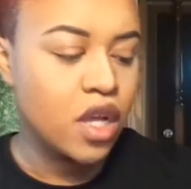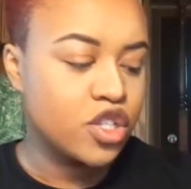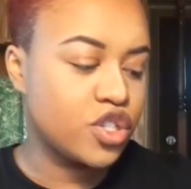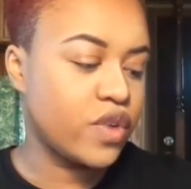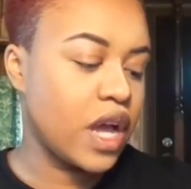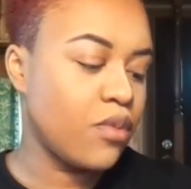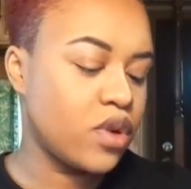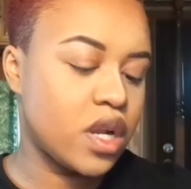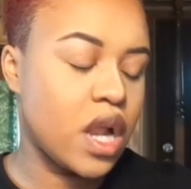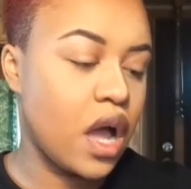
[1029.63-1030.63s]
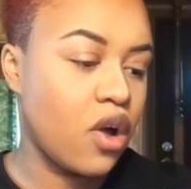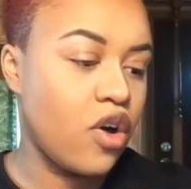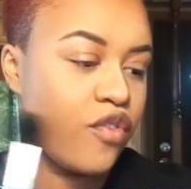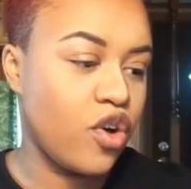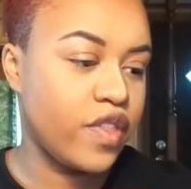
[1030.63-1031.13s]
So now I'm going to knock
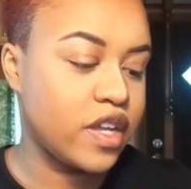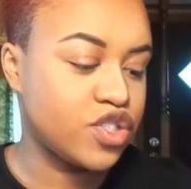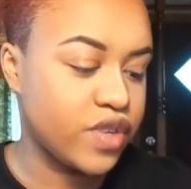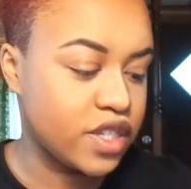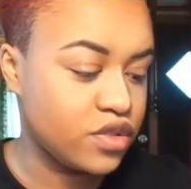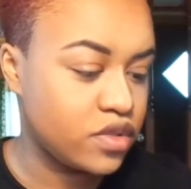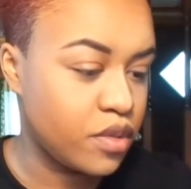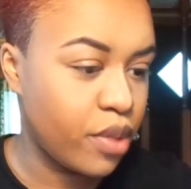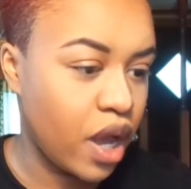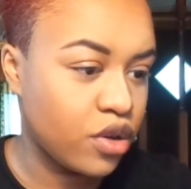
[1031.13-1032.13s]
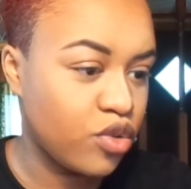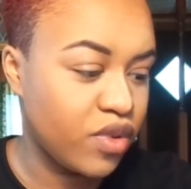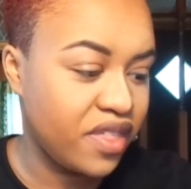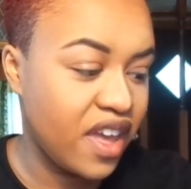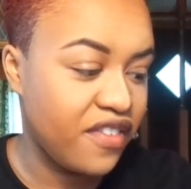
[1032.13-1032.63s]
off all that translucent powder
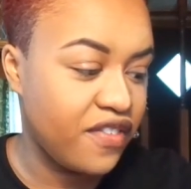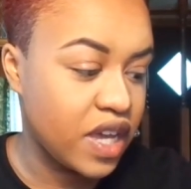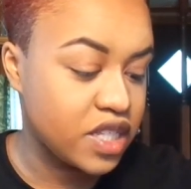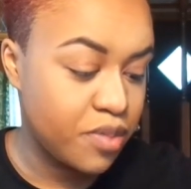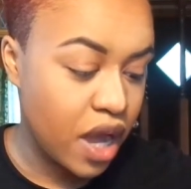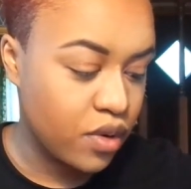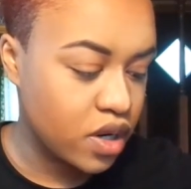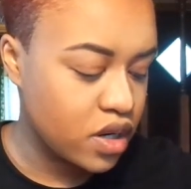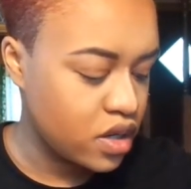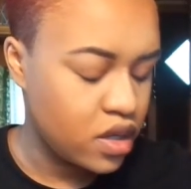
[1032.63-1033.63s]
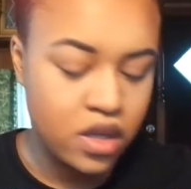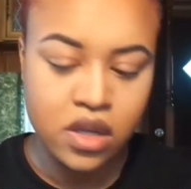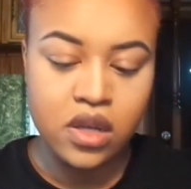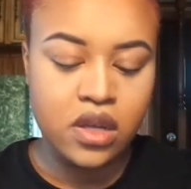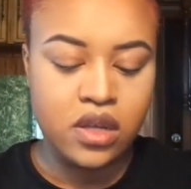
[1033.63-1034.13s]
with a face powder.
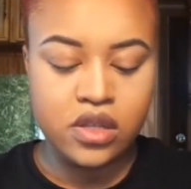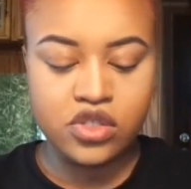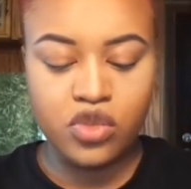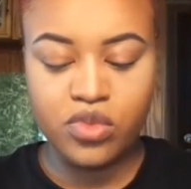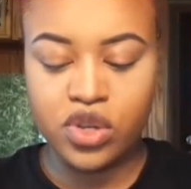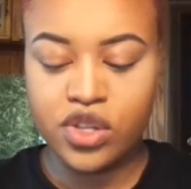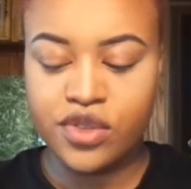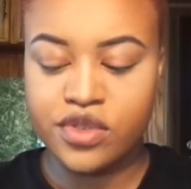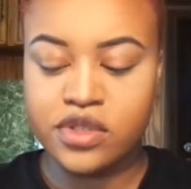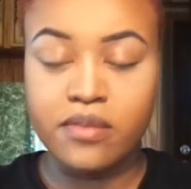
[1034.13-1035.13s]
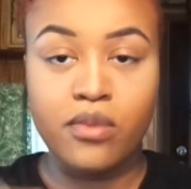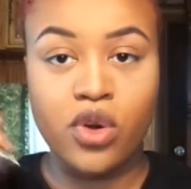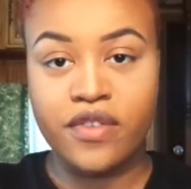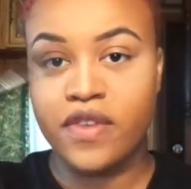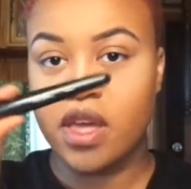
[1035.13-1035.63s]
So I'm going to use the
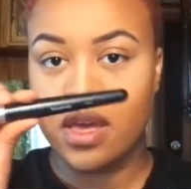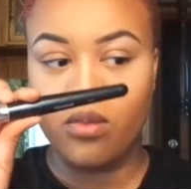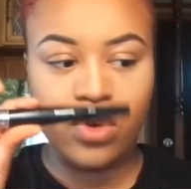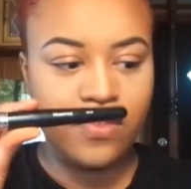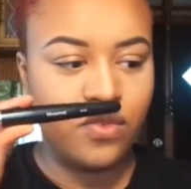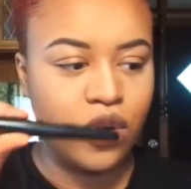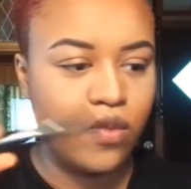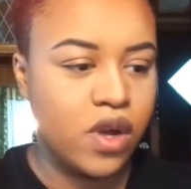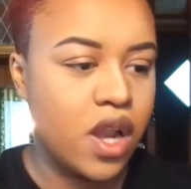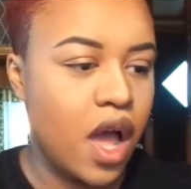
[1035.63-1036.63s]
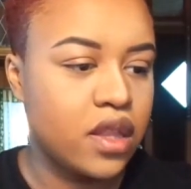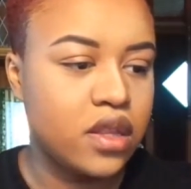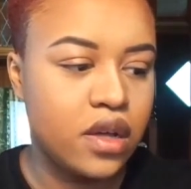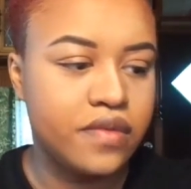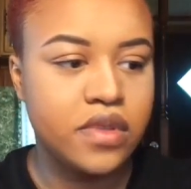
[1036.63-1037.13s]
Morphe M141. I
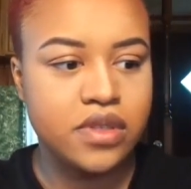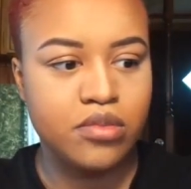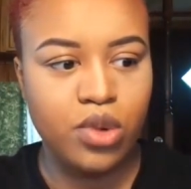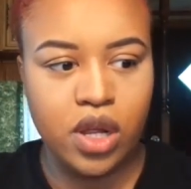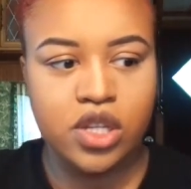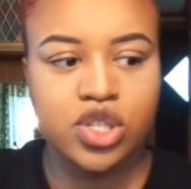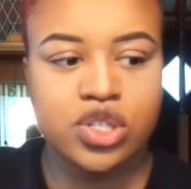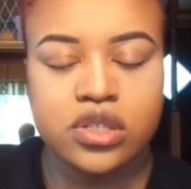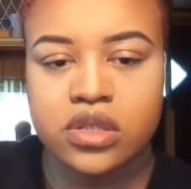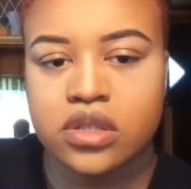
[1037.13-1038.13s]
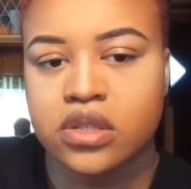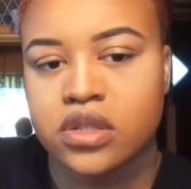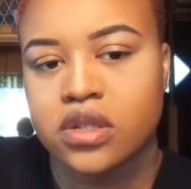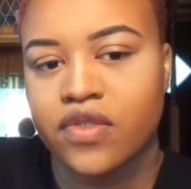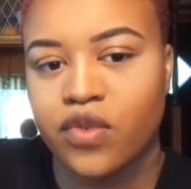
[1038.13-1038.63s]
love this brush
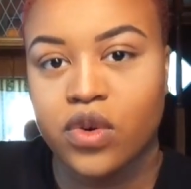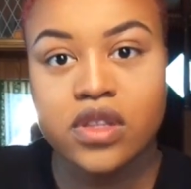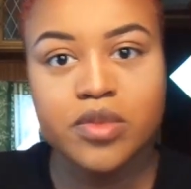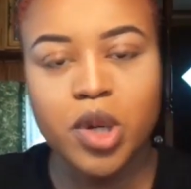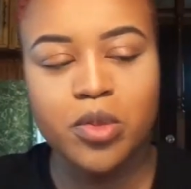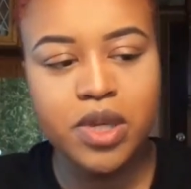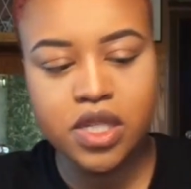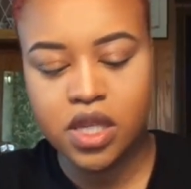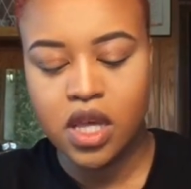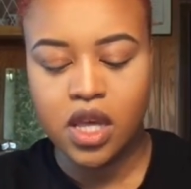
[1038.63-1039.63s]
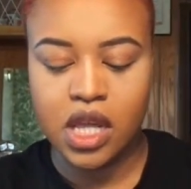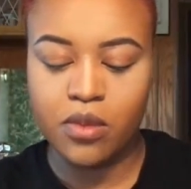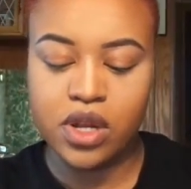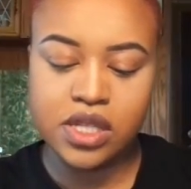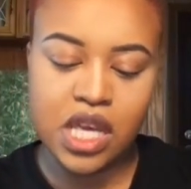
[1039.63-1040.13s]
for this purpose. And I'm
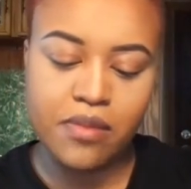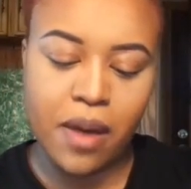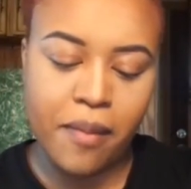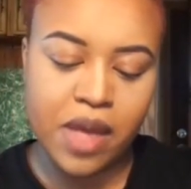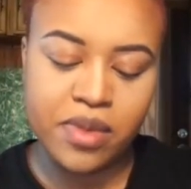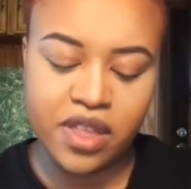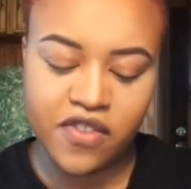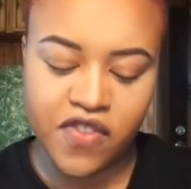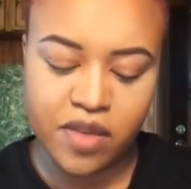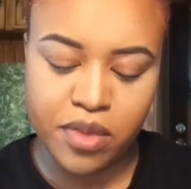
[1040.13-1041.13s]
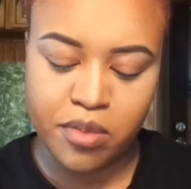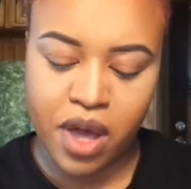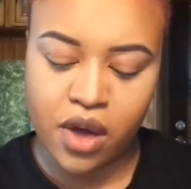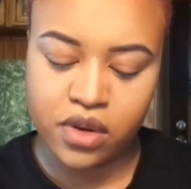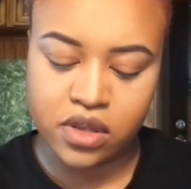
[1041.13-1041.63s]
going to take my Maybelline Fit Me
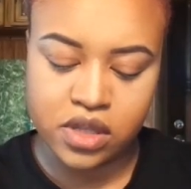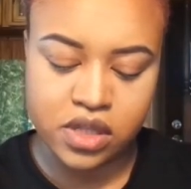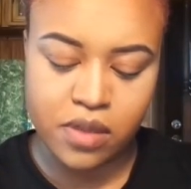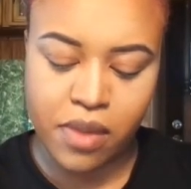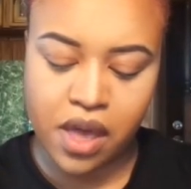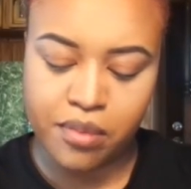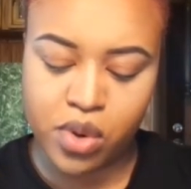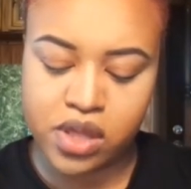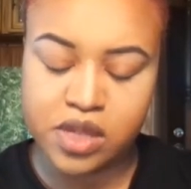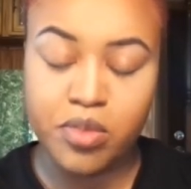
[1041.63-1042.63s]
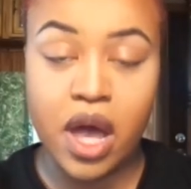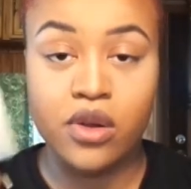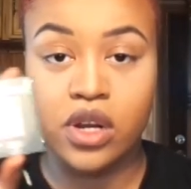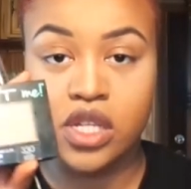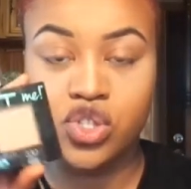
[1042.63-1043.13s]
powder. This is the matte and poreless
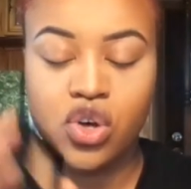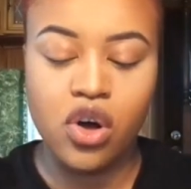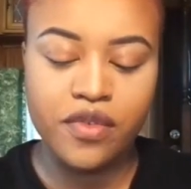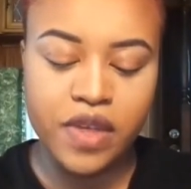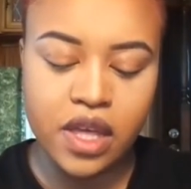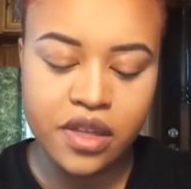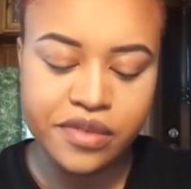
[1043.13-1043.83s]
powder in Toffee.